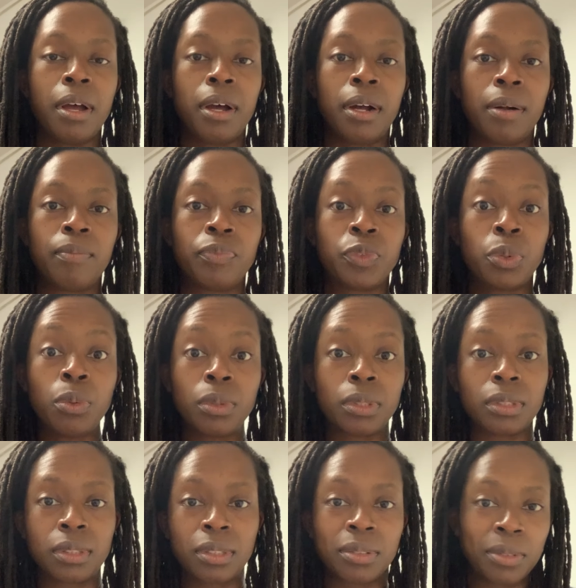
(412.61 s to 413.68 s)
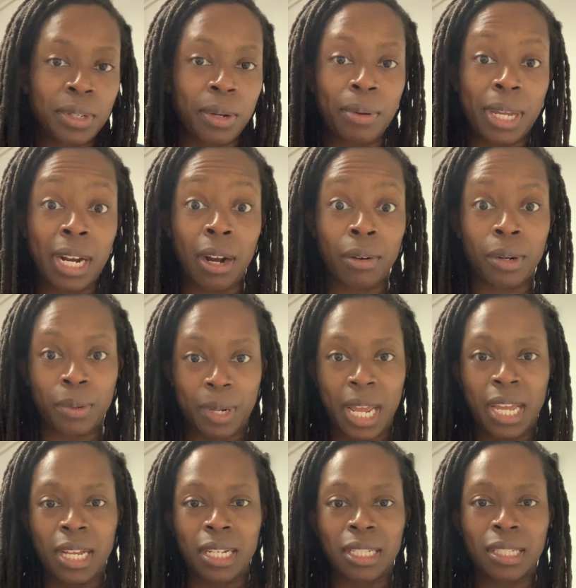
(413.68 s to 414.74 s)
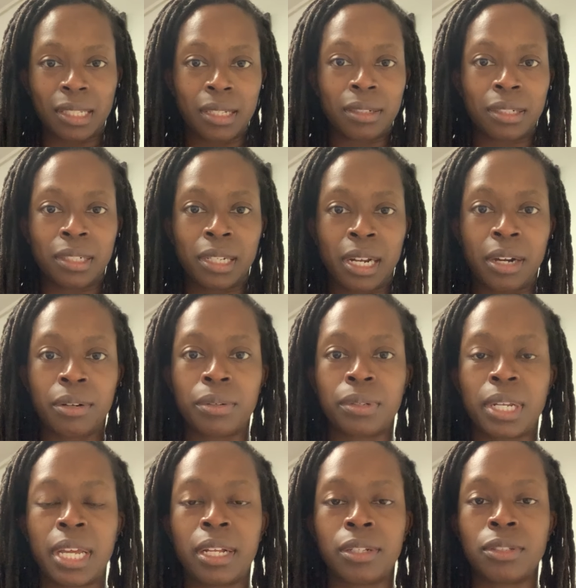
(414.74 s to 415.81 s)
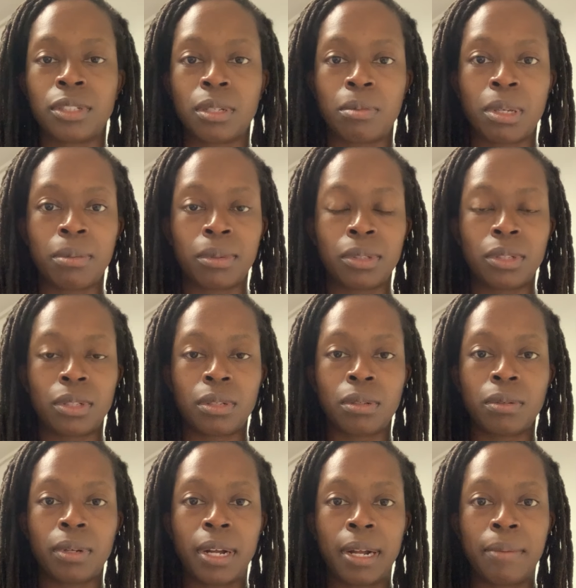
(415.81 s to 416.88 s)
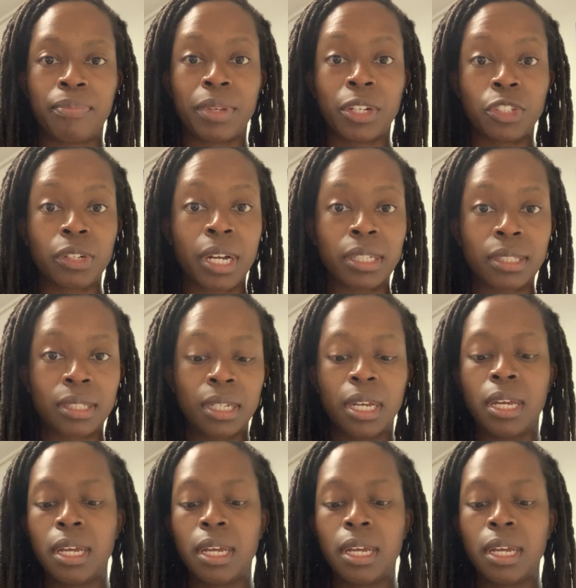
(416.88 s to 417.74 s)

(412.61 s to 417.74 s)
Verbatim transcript: um, tools, you know, in our own hands, literally our own hands, to be able to um, address